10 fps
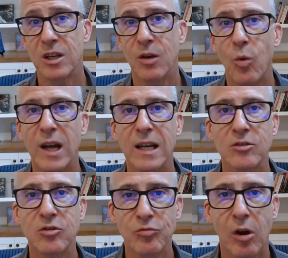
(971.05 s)
and why I
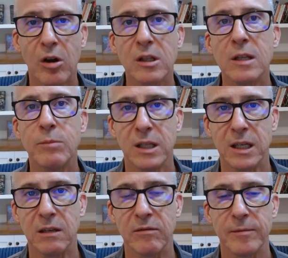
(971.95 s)
strongly
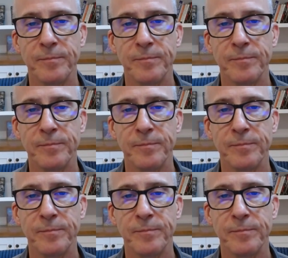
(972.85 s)
believe